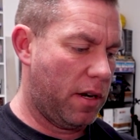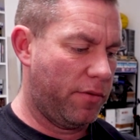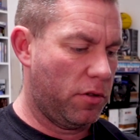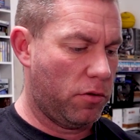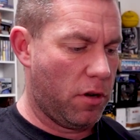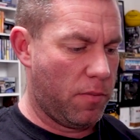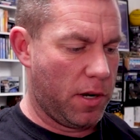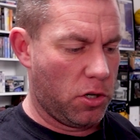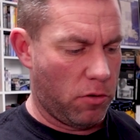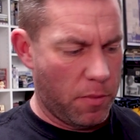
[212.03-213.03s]
have to try and make
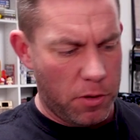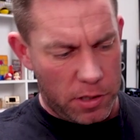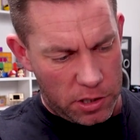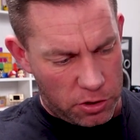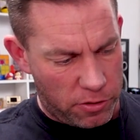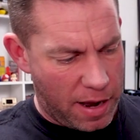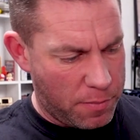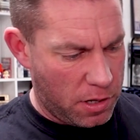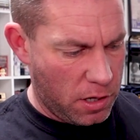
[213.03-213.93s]
sure I put this strap